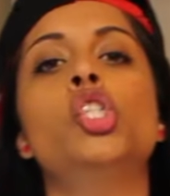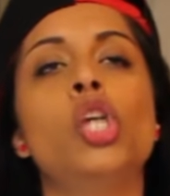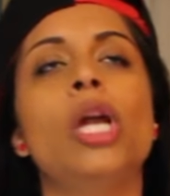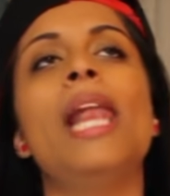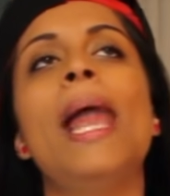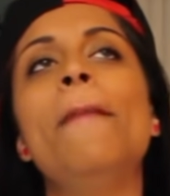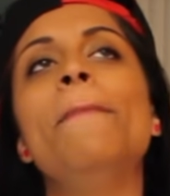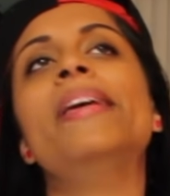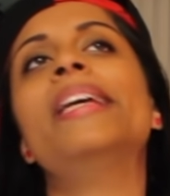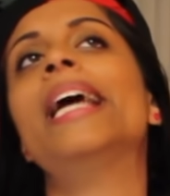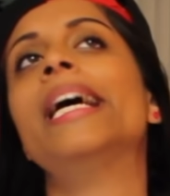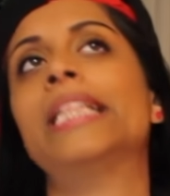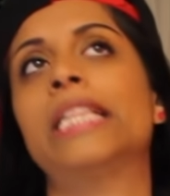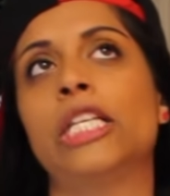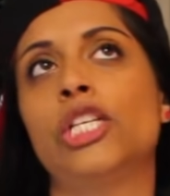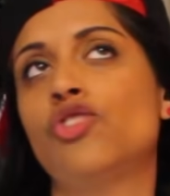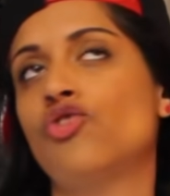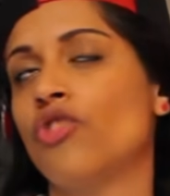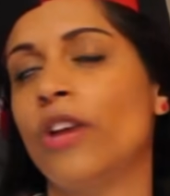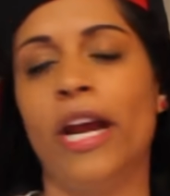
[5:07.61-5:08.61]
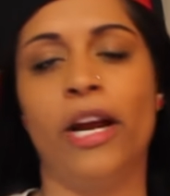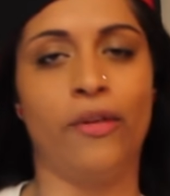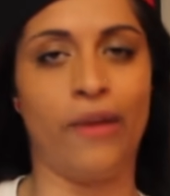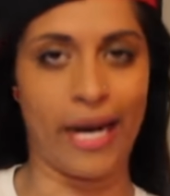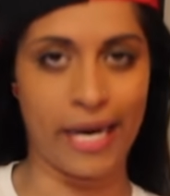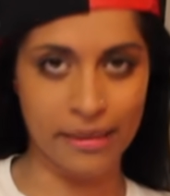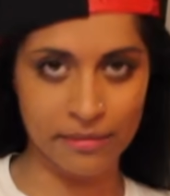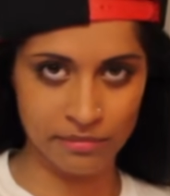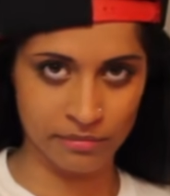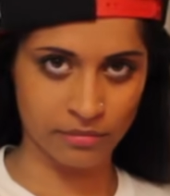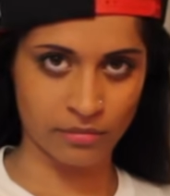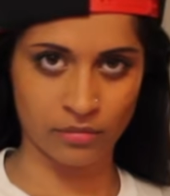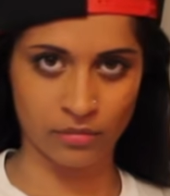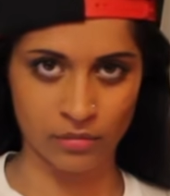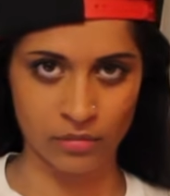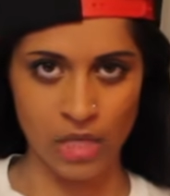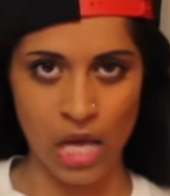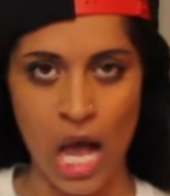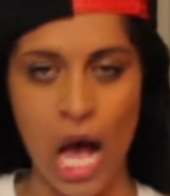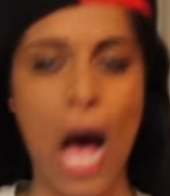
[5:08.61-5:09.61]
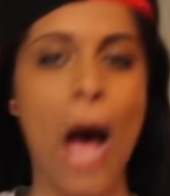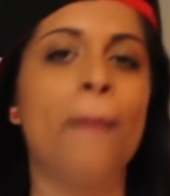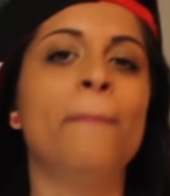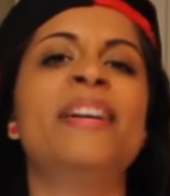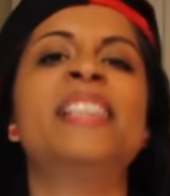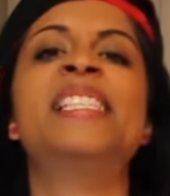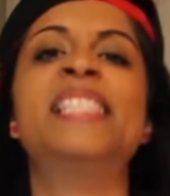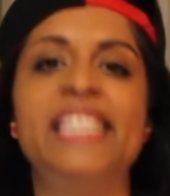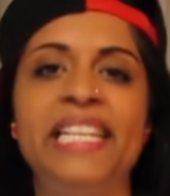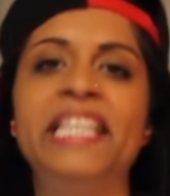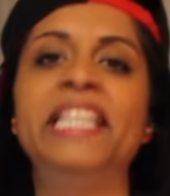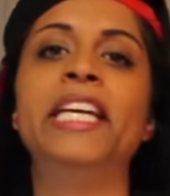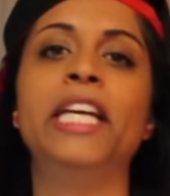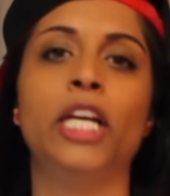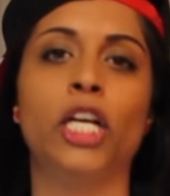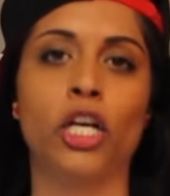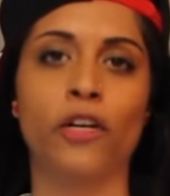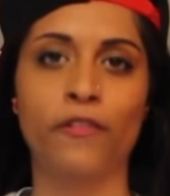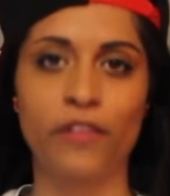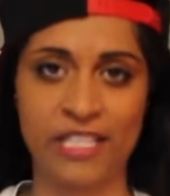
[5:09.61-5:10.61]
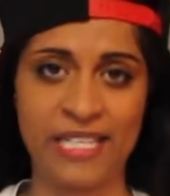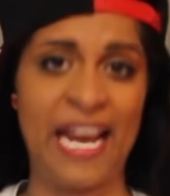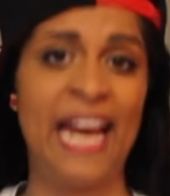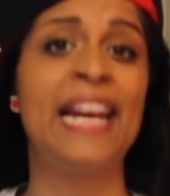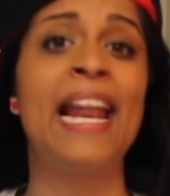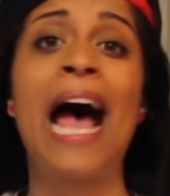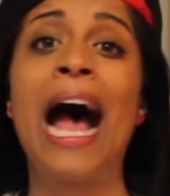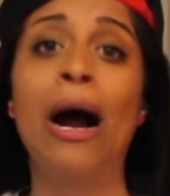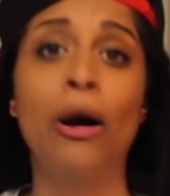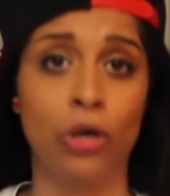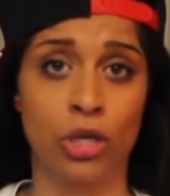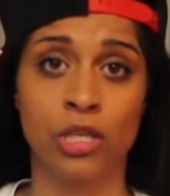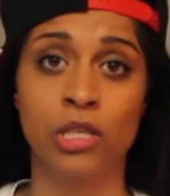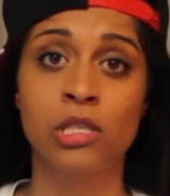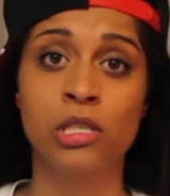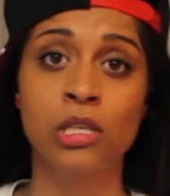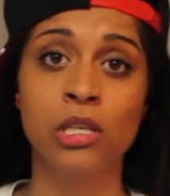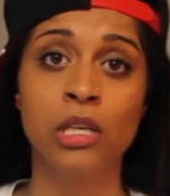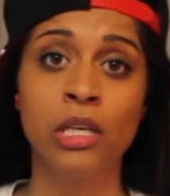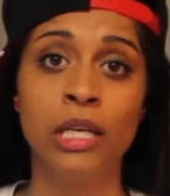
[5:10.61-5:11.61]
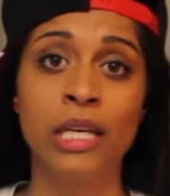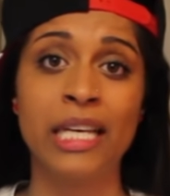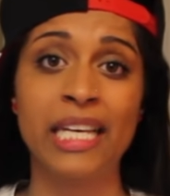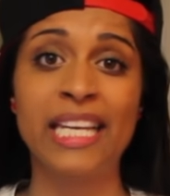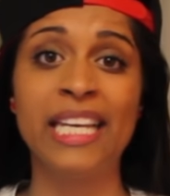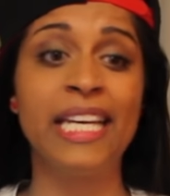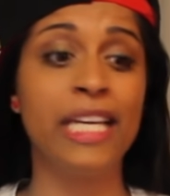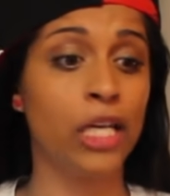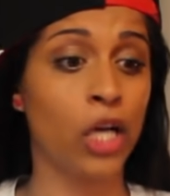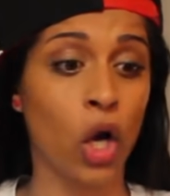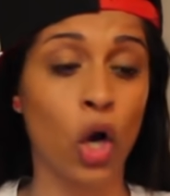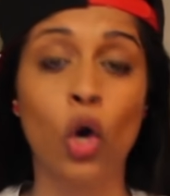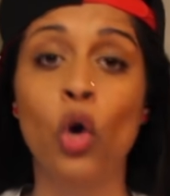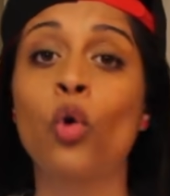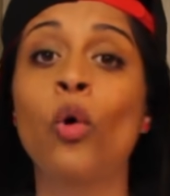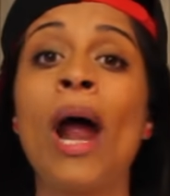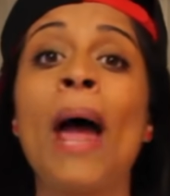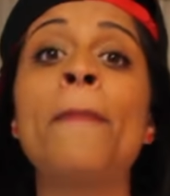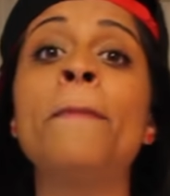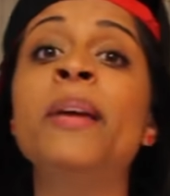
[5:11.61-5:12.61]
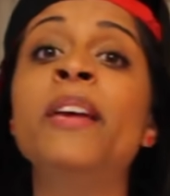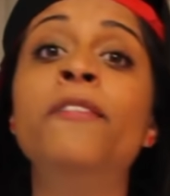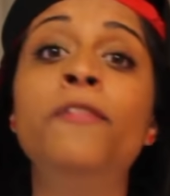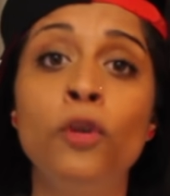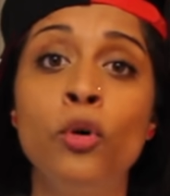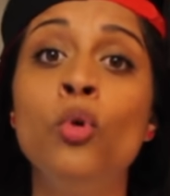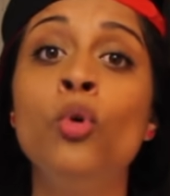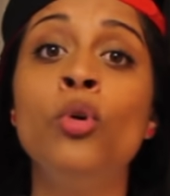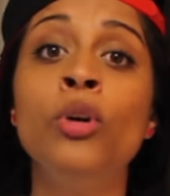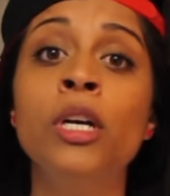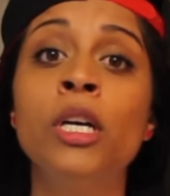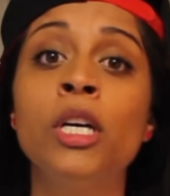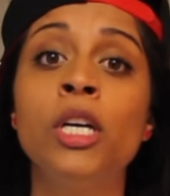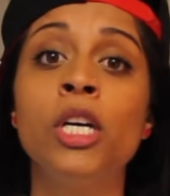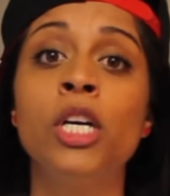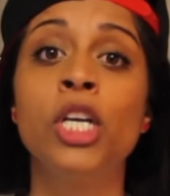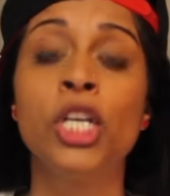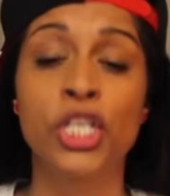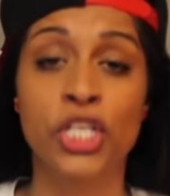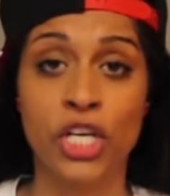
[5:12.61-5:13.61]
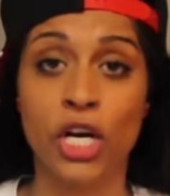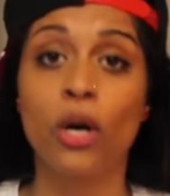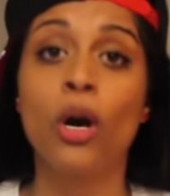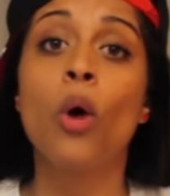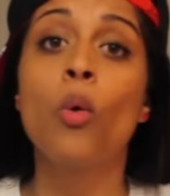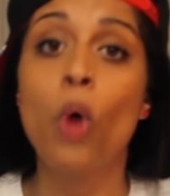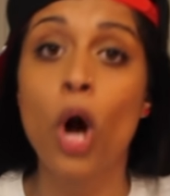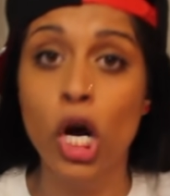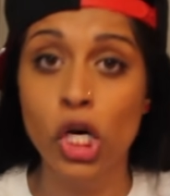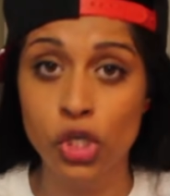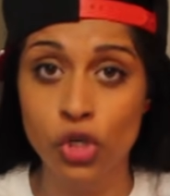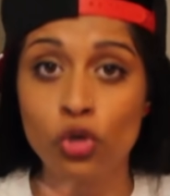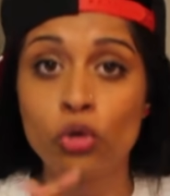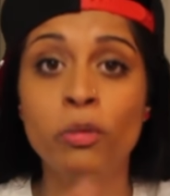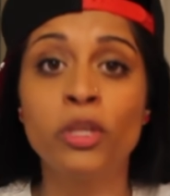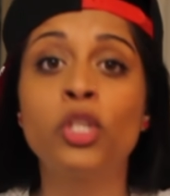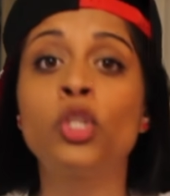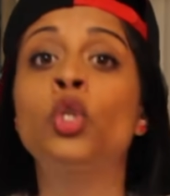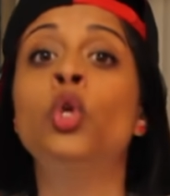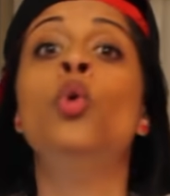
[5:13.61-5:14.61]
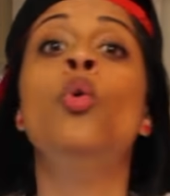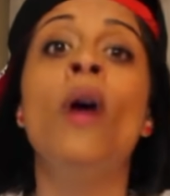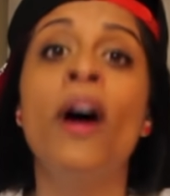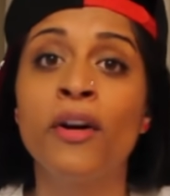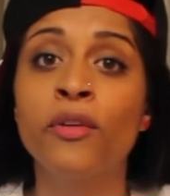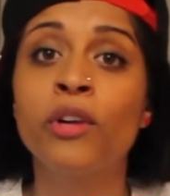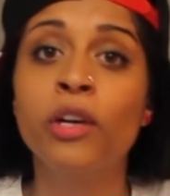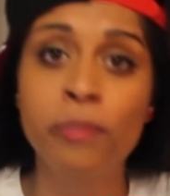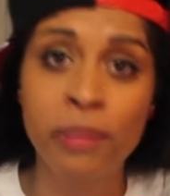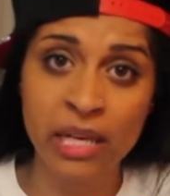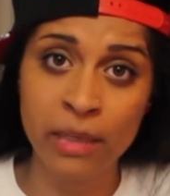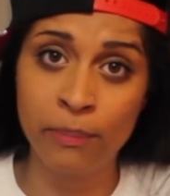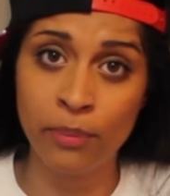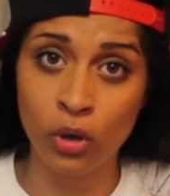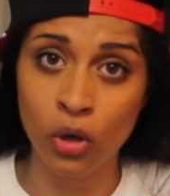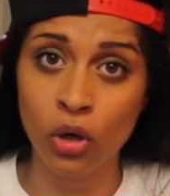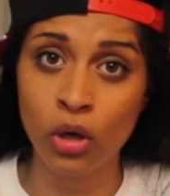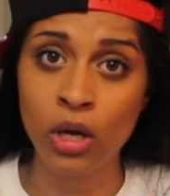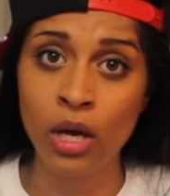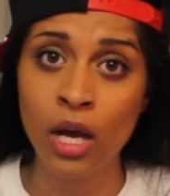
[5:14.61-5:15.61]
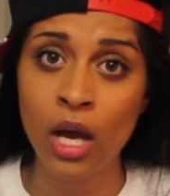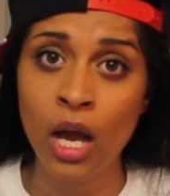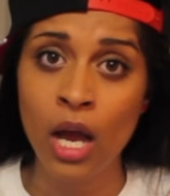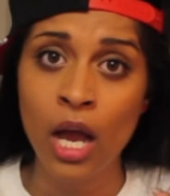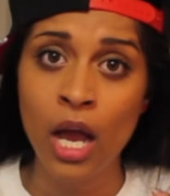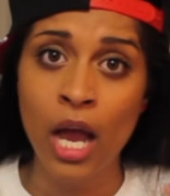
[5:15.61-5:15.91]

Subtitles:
So let me get this straight, right? I'ma sit here for 10 hours, eat crappy food, share a washroom with 200 people,